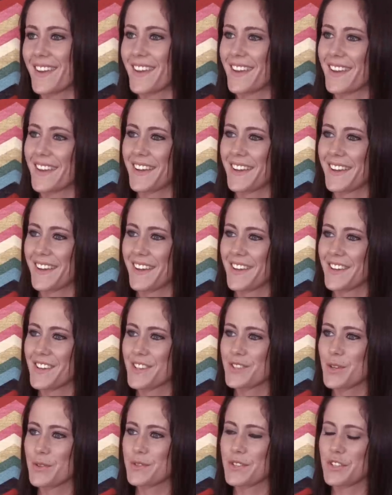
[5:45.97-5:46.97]
Okay.
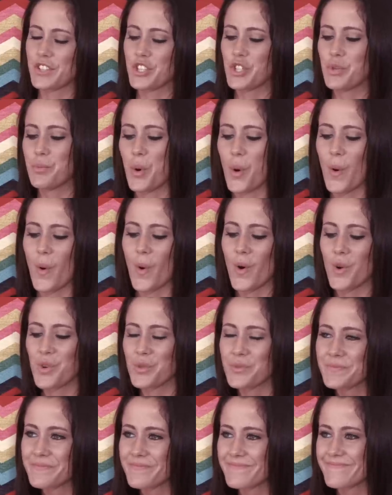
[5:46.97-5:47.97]
So, so it's a loophole.
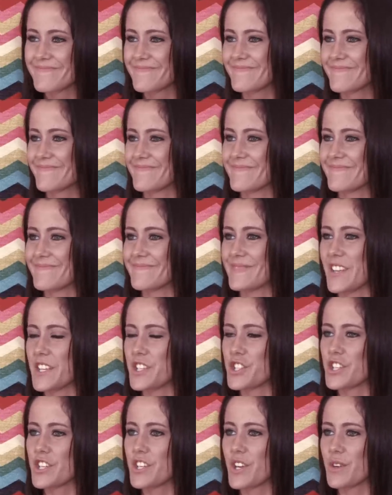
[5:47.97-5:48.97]
Yeah, usually.
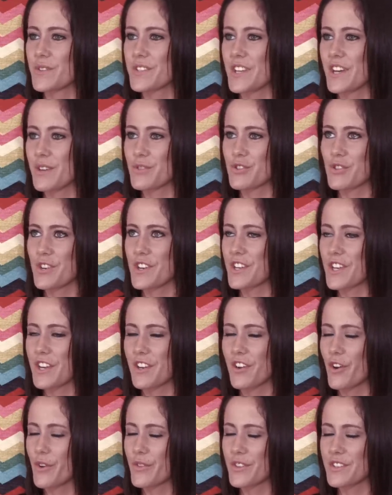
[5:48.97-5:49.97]
And she goes out
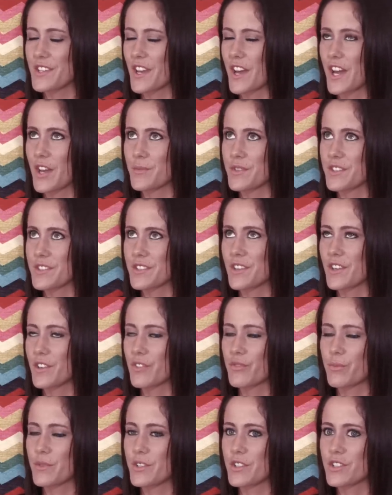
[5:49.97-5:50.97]
drinking all the time and
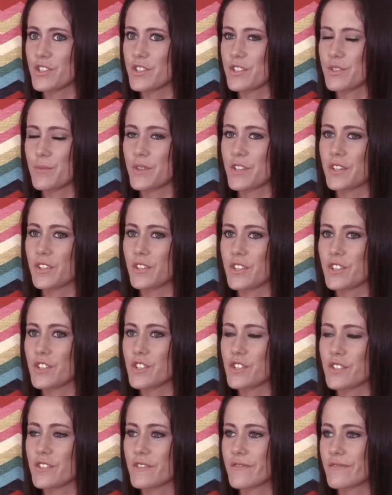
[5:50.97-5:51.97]
stuff, but she's a big
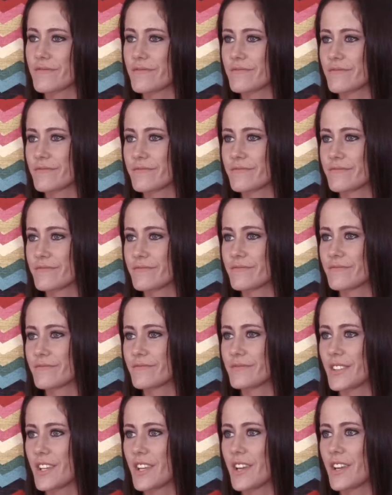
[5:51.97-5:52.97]
Christian.
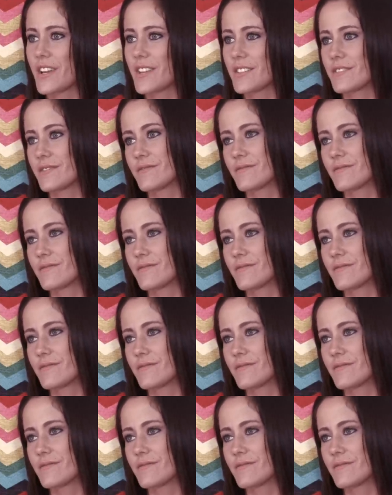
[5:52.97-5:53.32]
Oh. Yeah. One of